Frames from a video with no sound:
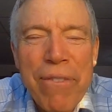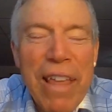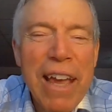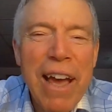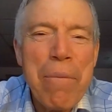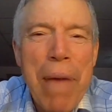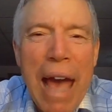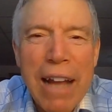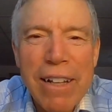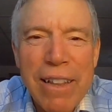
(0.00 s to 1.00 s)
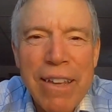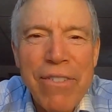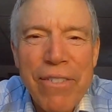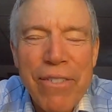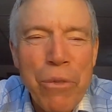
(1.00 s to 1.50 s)
they come back to
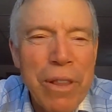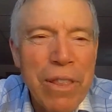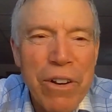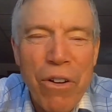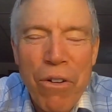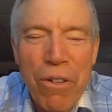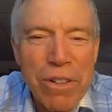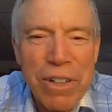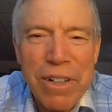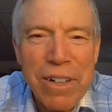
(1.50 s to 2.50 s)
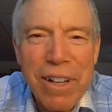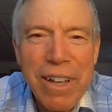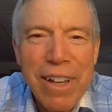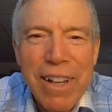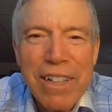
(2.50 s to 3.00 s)
live when they're older,
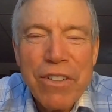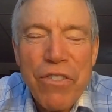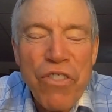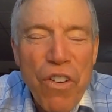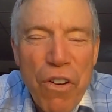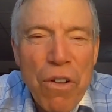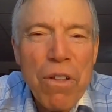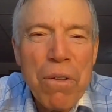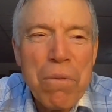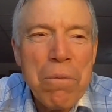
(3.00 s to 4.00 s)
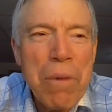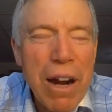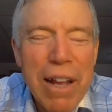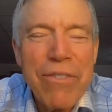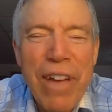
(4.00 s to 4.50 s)
full
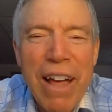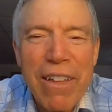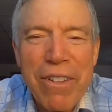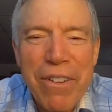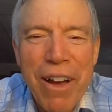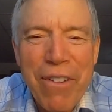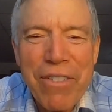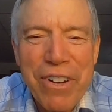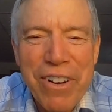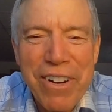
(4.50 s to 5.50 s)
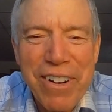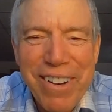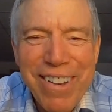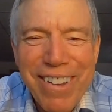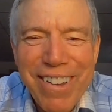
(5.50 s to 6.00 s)
market value of
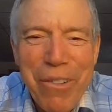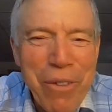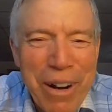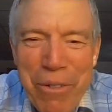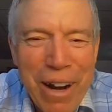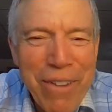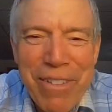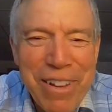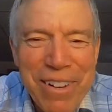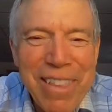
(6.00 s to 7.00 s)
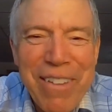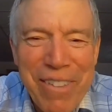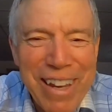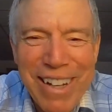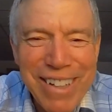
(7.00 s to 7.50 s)
wherever they're
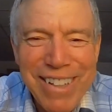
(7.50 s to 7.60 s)
living.